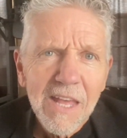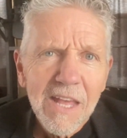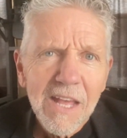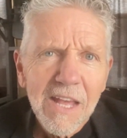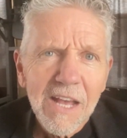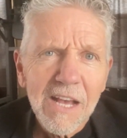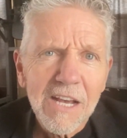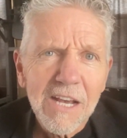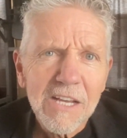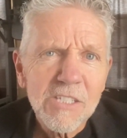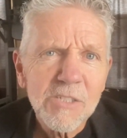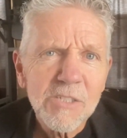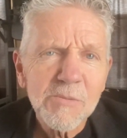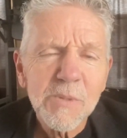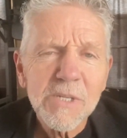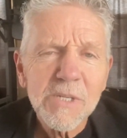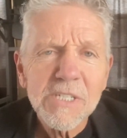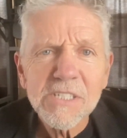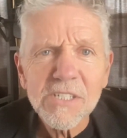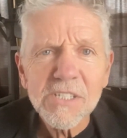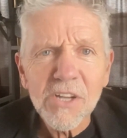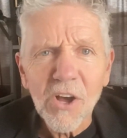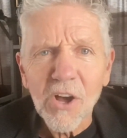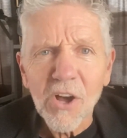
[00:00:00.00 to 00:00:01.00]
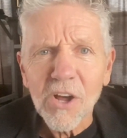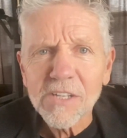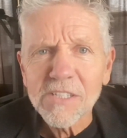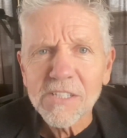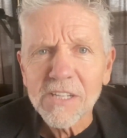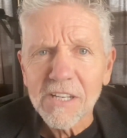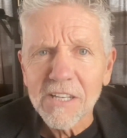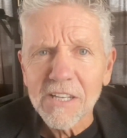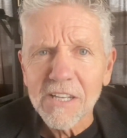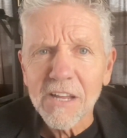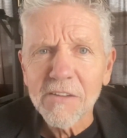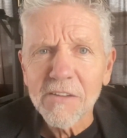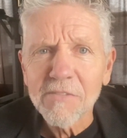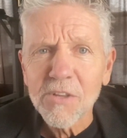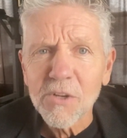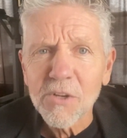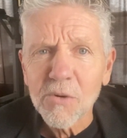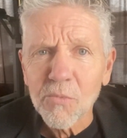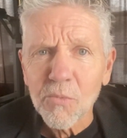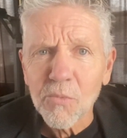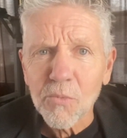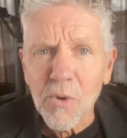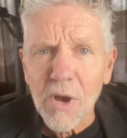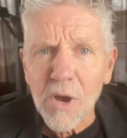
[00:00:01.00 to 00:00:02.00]
Husbands ought to love their
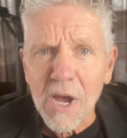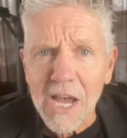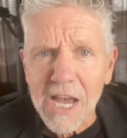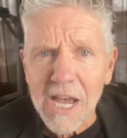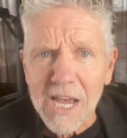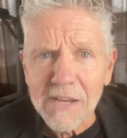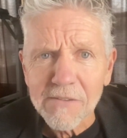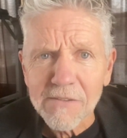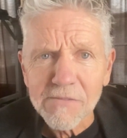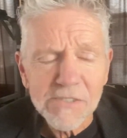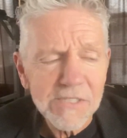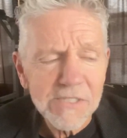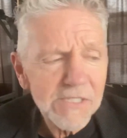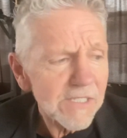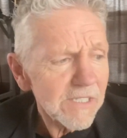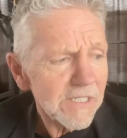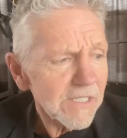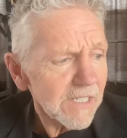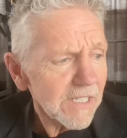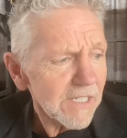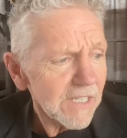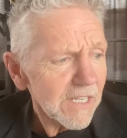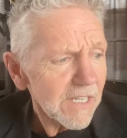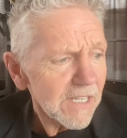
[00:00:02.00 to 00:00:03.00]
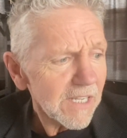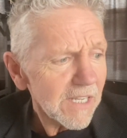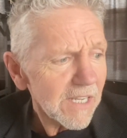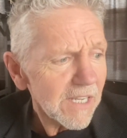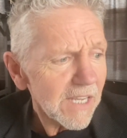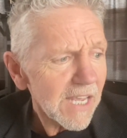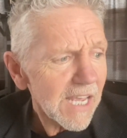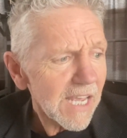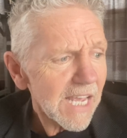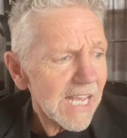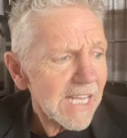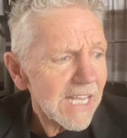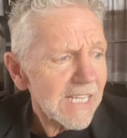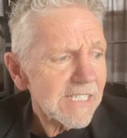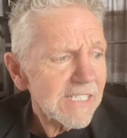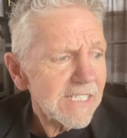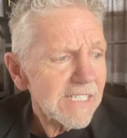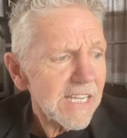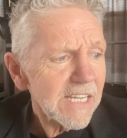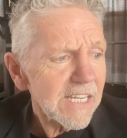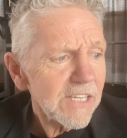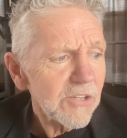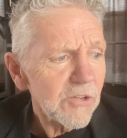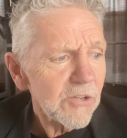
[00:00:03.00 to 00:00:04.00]
wives as
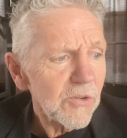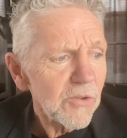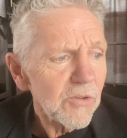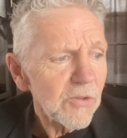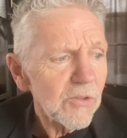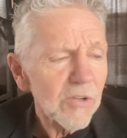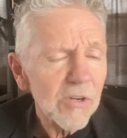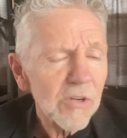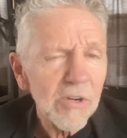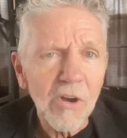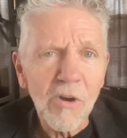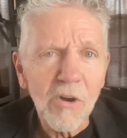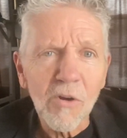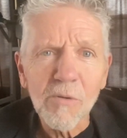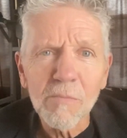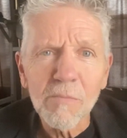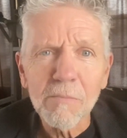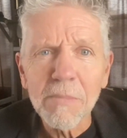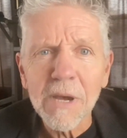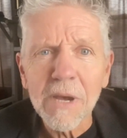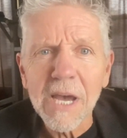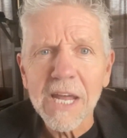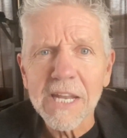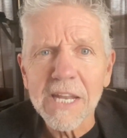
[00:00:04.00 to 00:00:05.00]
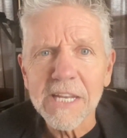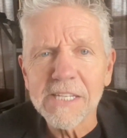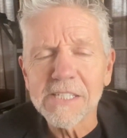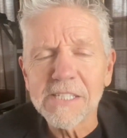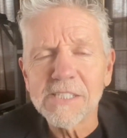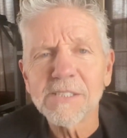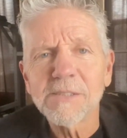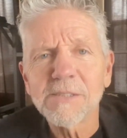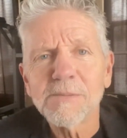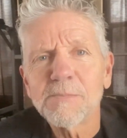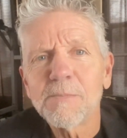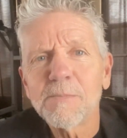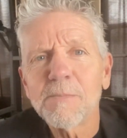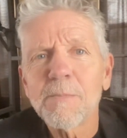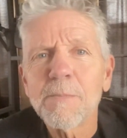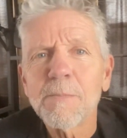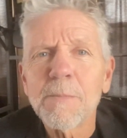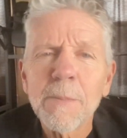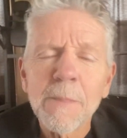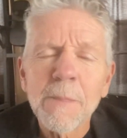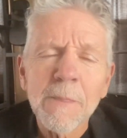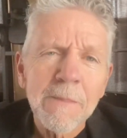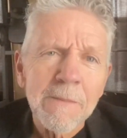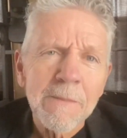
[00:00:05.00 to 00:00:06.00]
they do their own bodies.
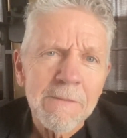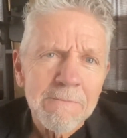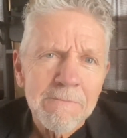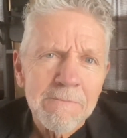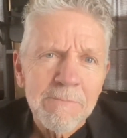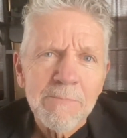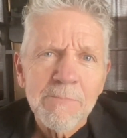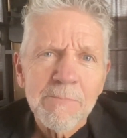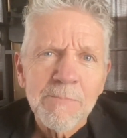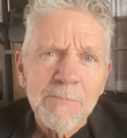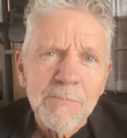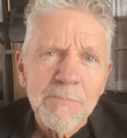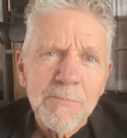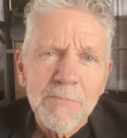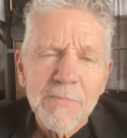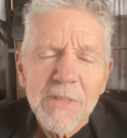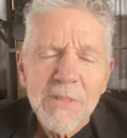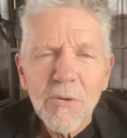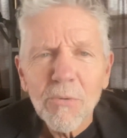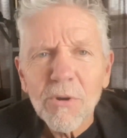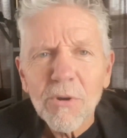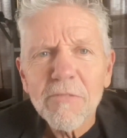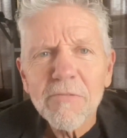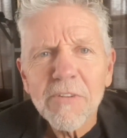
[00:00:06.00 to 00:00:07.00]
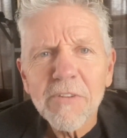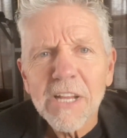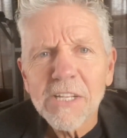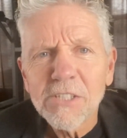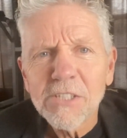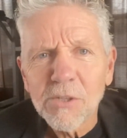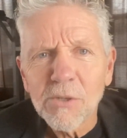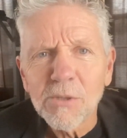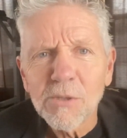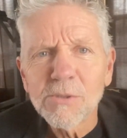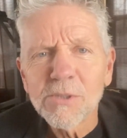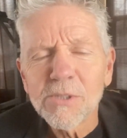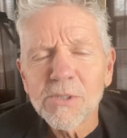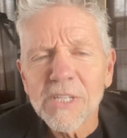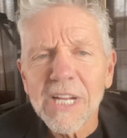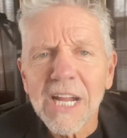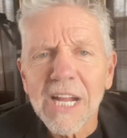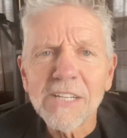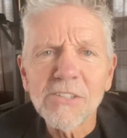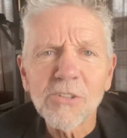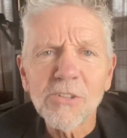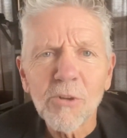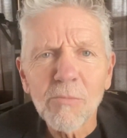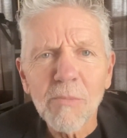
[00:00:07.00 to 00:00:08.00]
Now, what if I told you that I
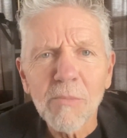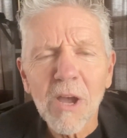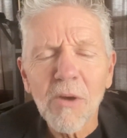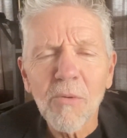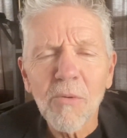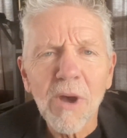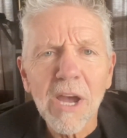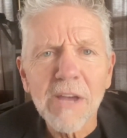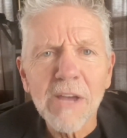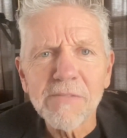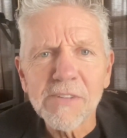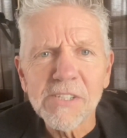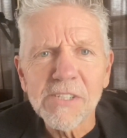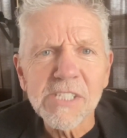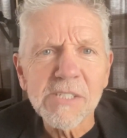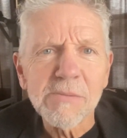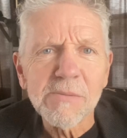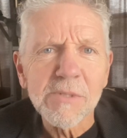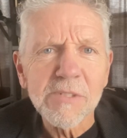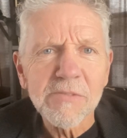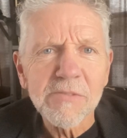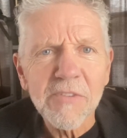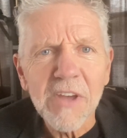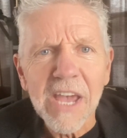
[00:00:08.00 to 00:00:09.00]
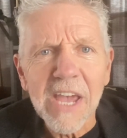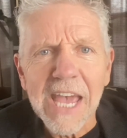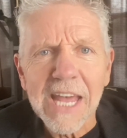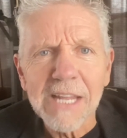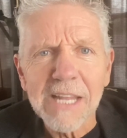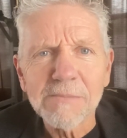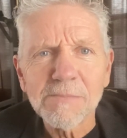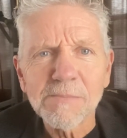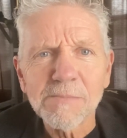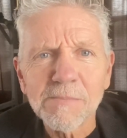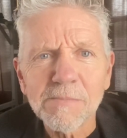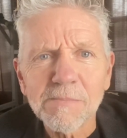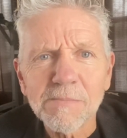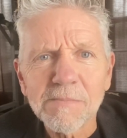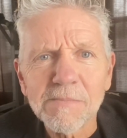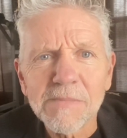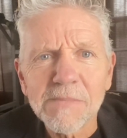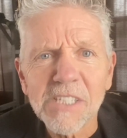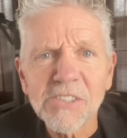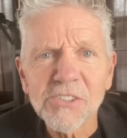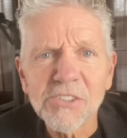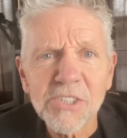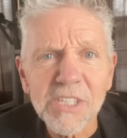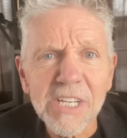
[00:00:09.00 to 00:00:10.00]
told my wife that she was fat
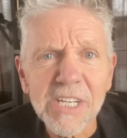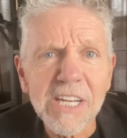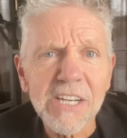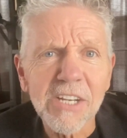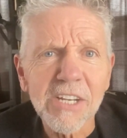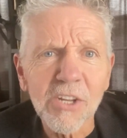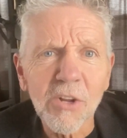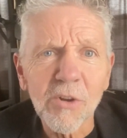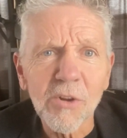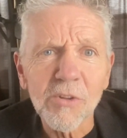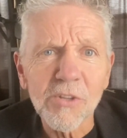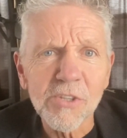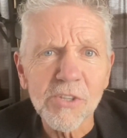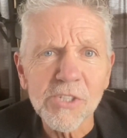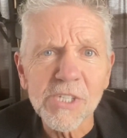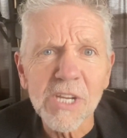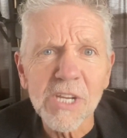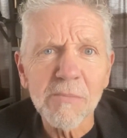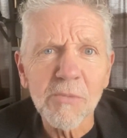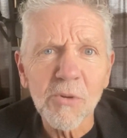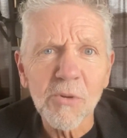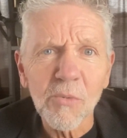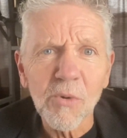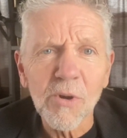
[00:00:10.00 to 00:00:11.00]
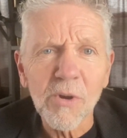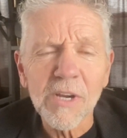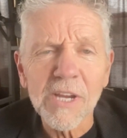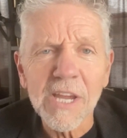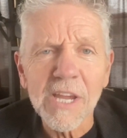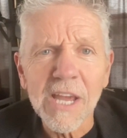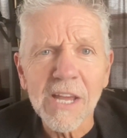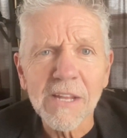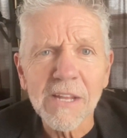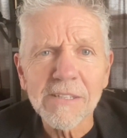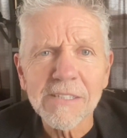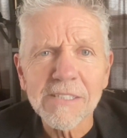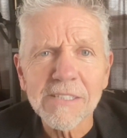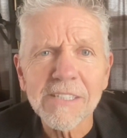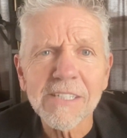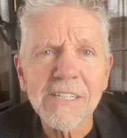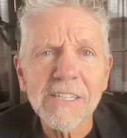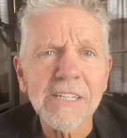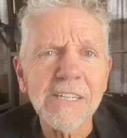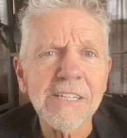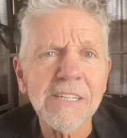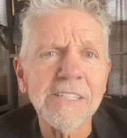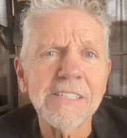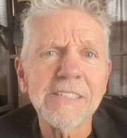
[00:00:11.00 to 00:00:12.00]
and she needed to go to the gym to work out?
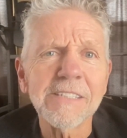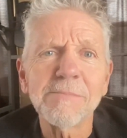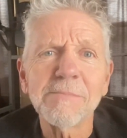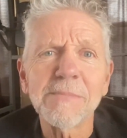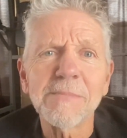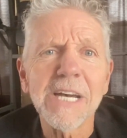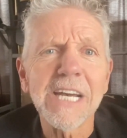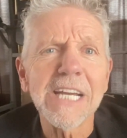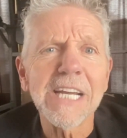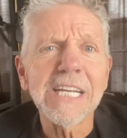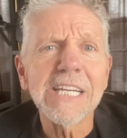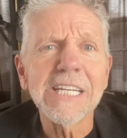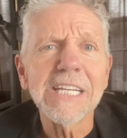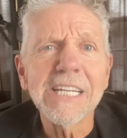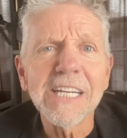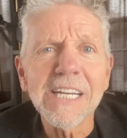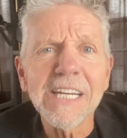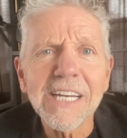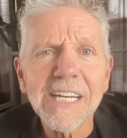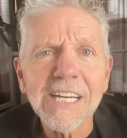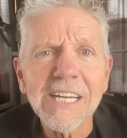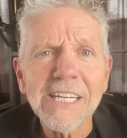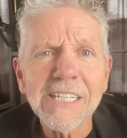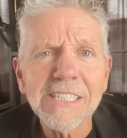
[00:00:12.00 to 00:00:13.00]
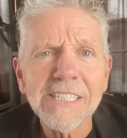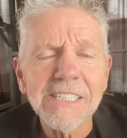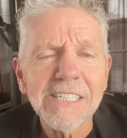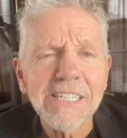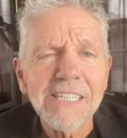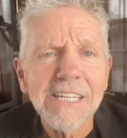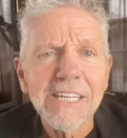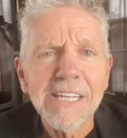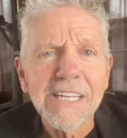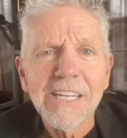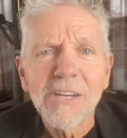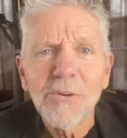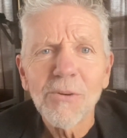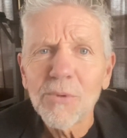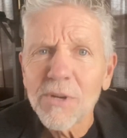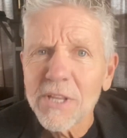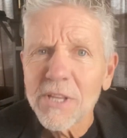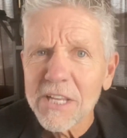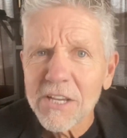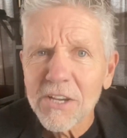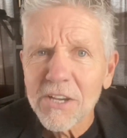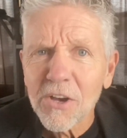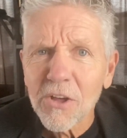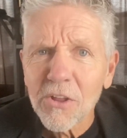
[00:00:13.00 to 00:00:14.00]
Oh, my God. What do
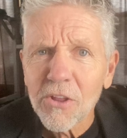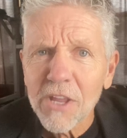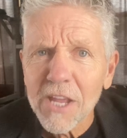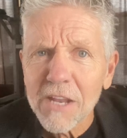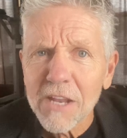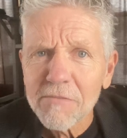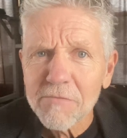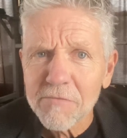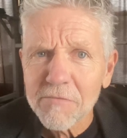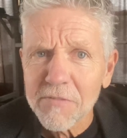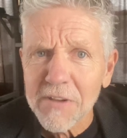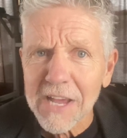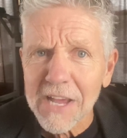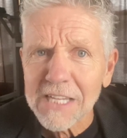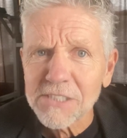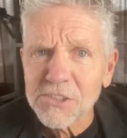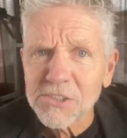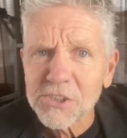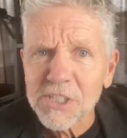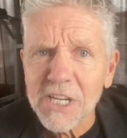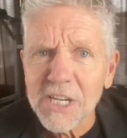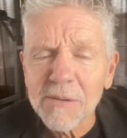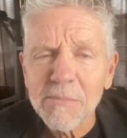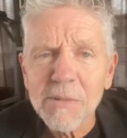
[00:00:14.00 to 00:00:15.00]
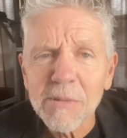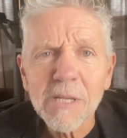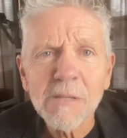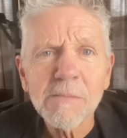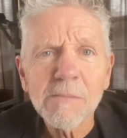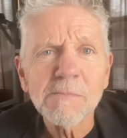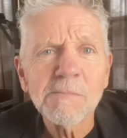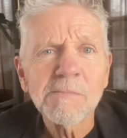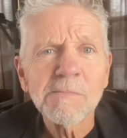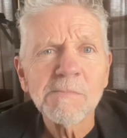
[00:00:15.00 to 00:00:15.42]
they call that? Fat shaming?